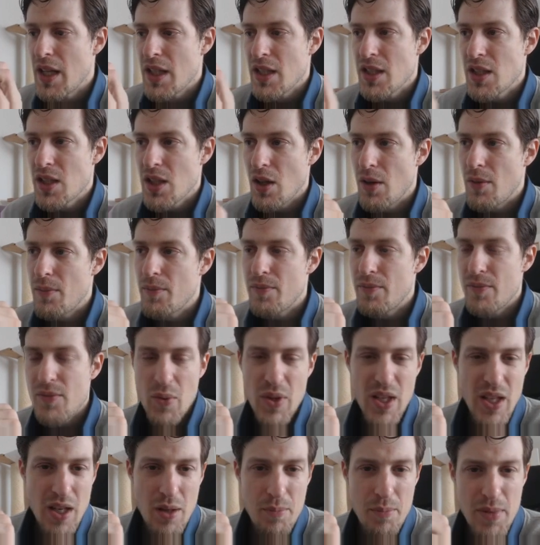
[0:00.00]
So
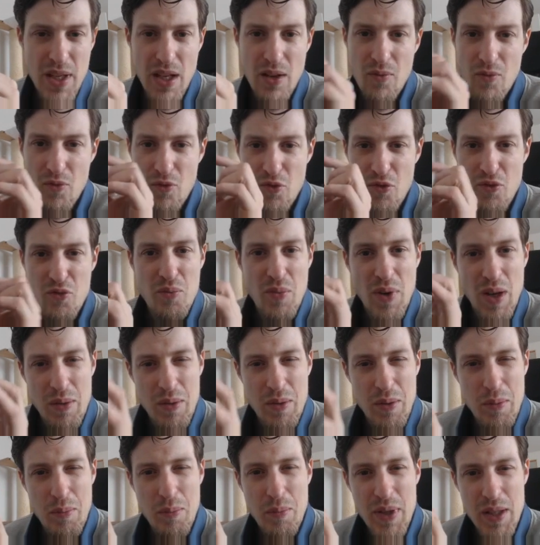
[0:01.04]
we're gonna be a
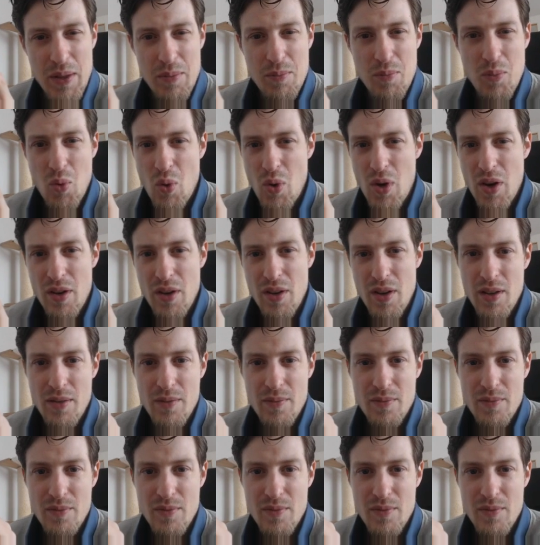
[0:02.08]
little bit more